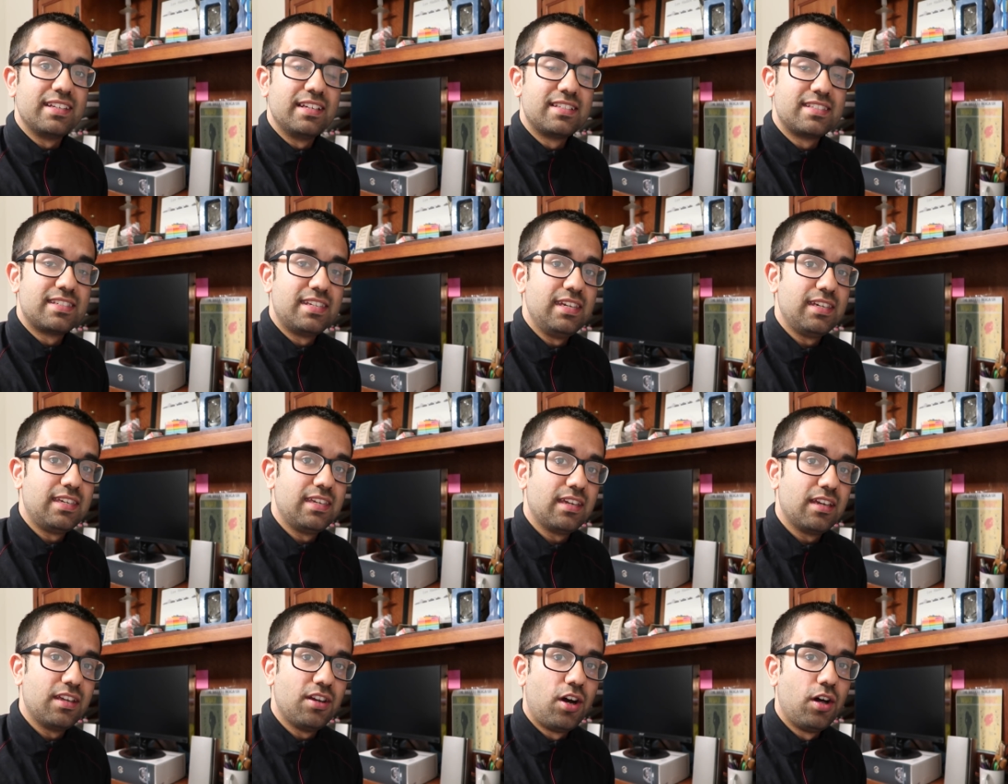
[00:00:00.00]
it's
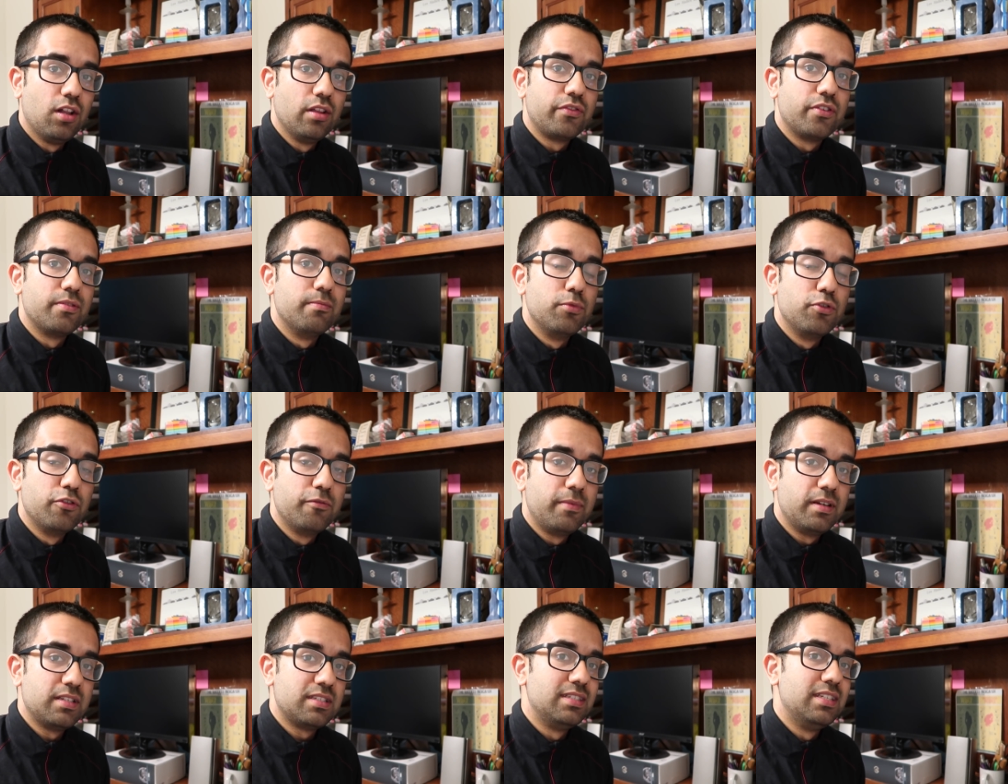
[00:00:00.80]
taking in all of your
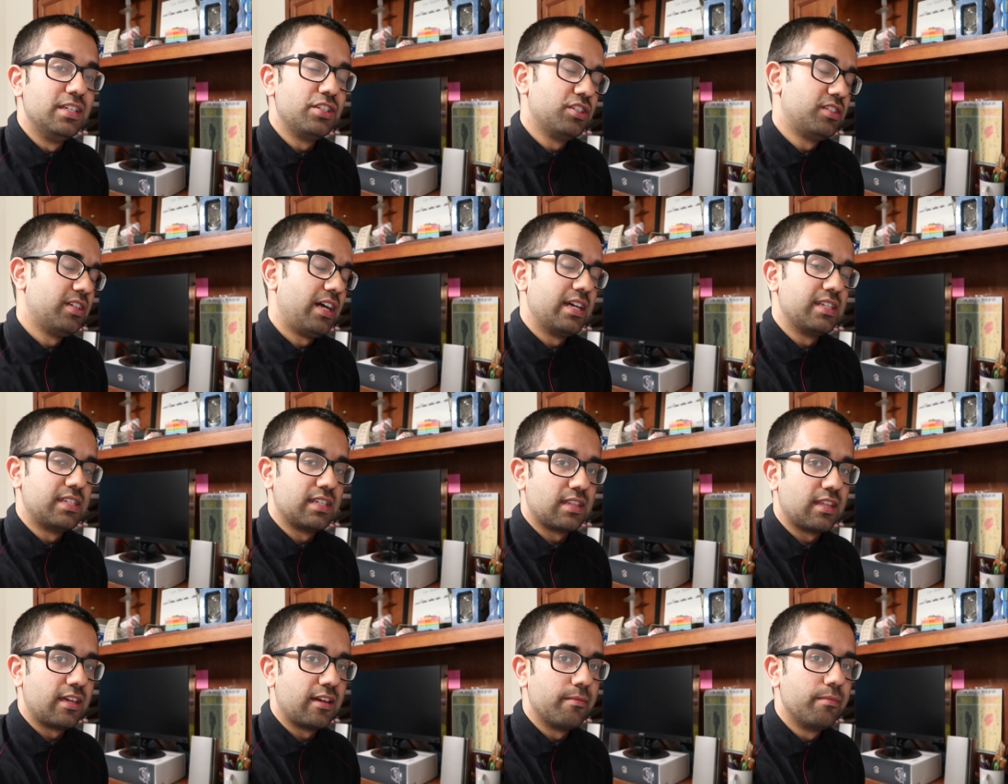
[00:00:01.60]
movements,
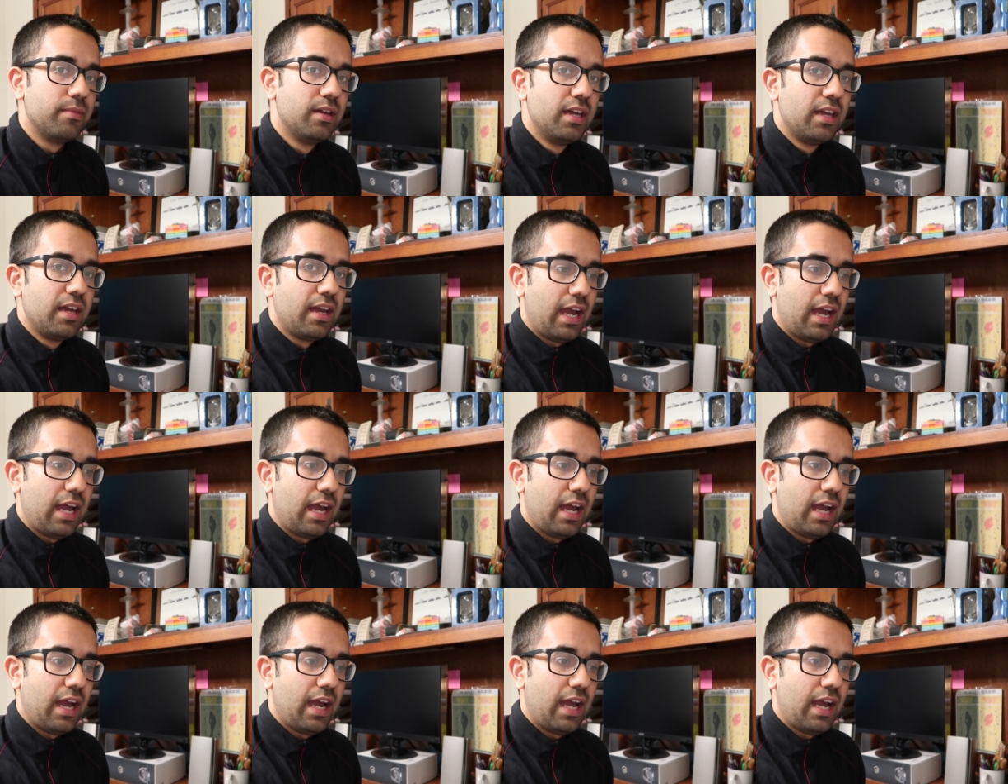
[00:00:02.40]
digitizing them,